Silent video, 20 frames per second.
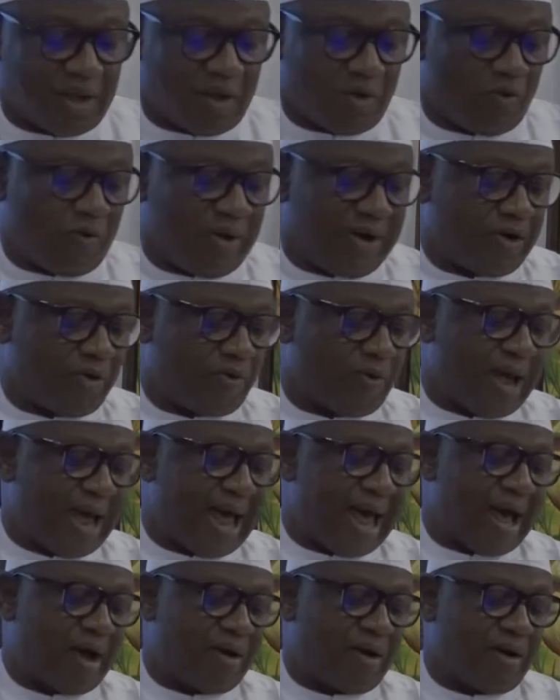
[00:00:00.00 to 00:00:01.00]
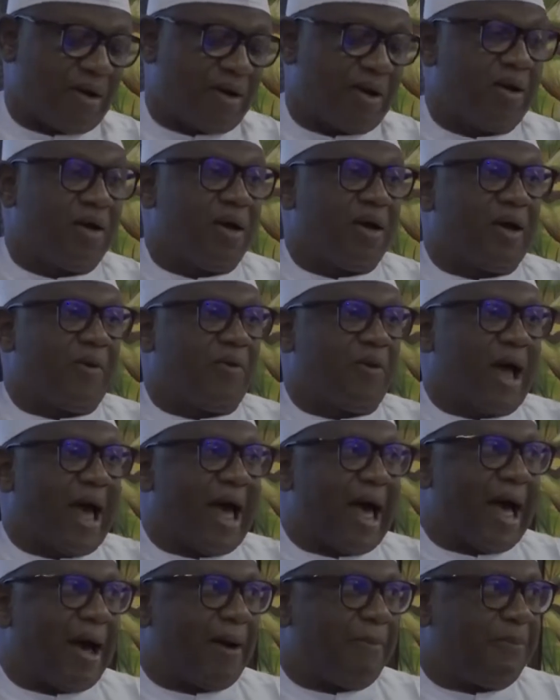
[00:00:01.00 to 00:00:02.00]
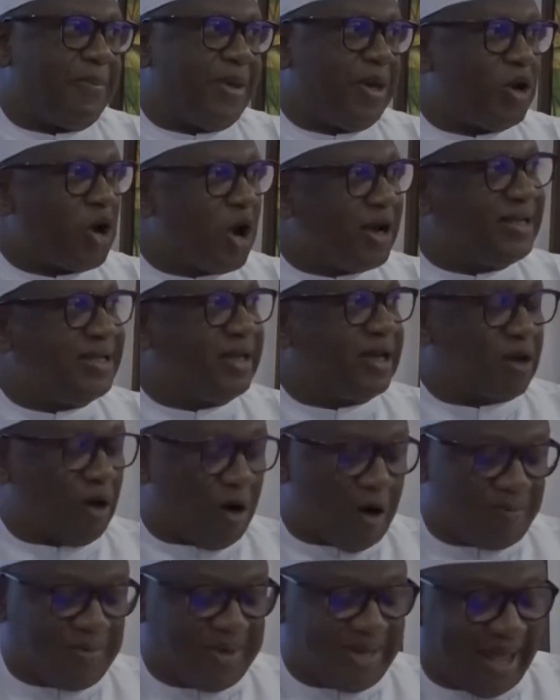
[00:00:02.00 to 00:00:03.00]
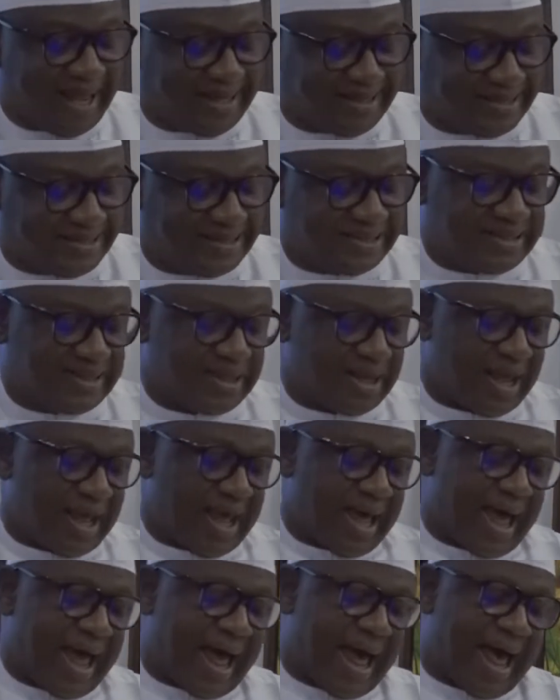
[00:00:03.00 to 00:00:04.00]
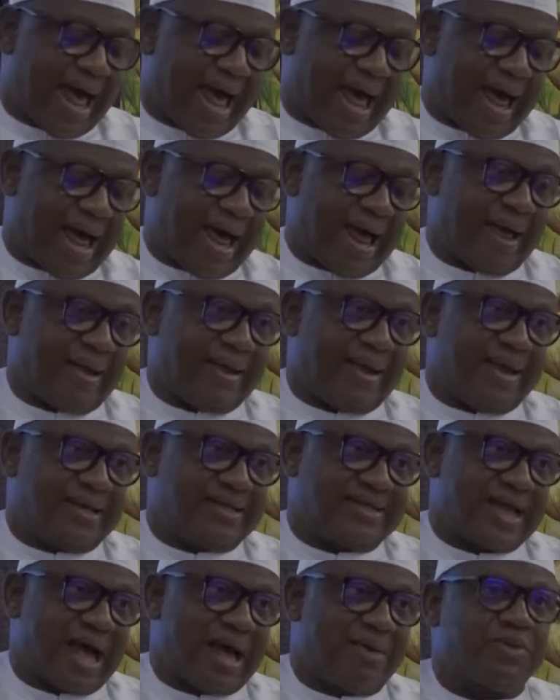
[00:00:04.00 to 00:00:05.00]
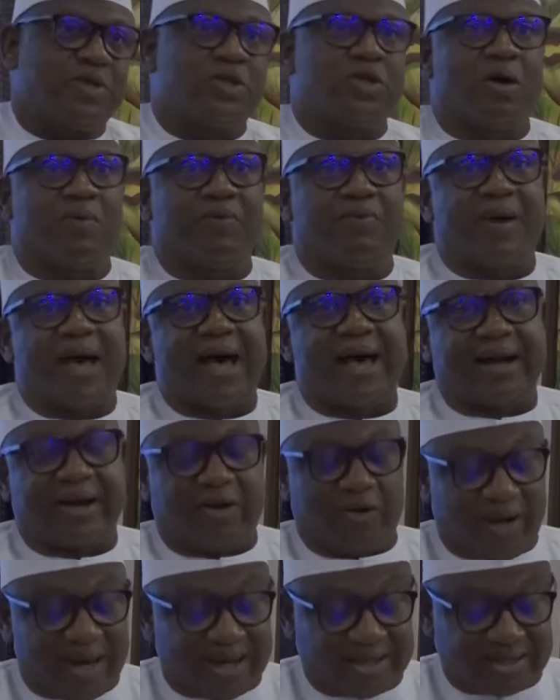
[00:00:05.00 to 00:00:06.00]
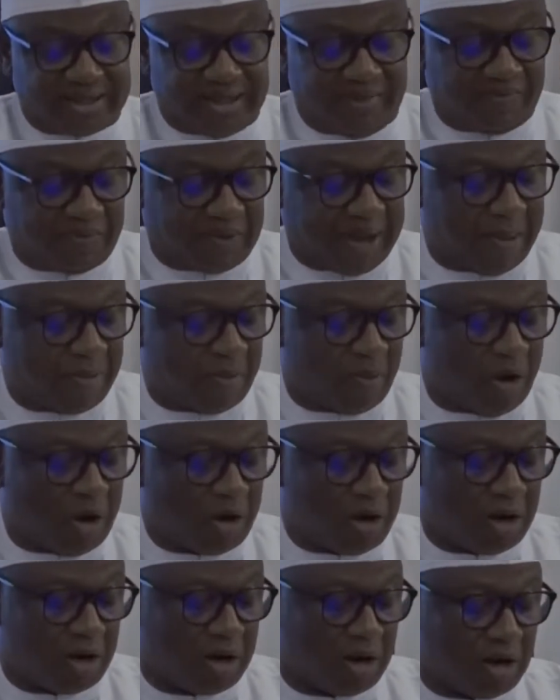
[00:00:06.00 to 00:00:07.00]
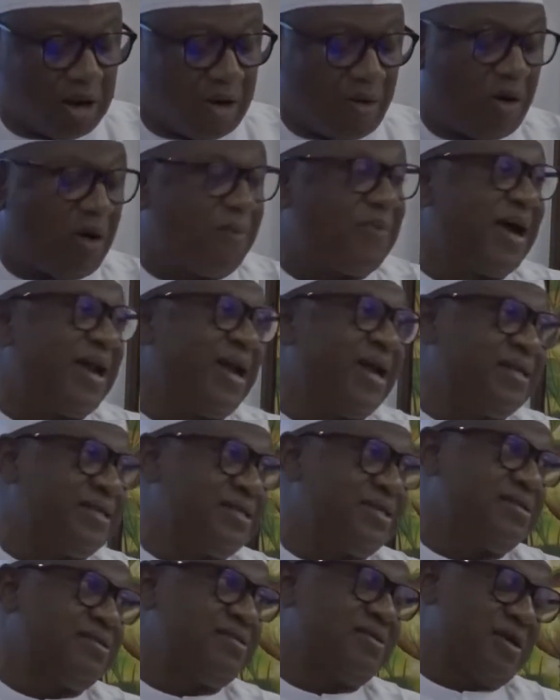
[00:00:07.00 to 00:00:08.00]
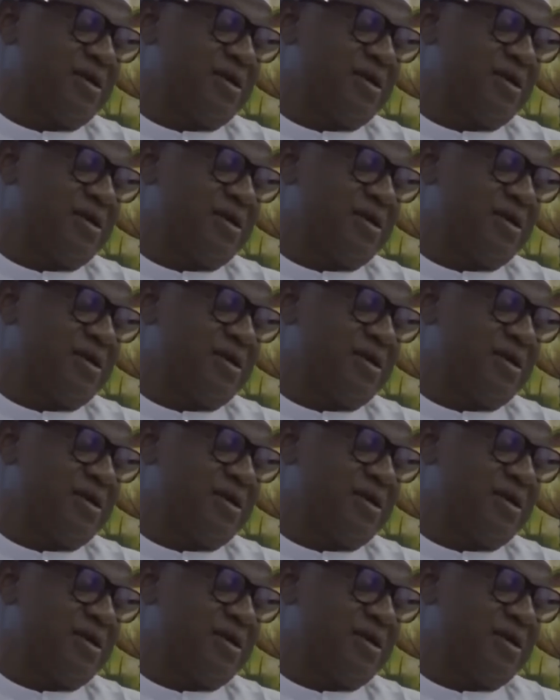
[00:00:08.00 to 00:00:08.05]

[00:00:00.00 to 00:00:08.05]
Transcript: will require periodic updates in terms of regulatory framework, governance,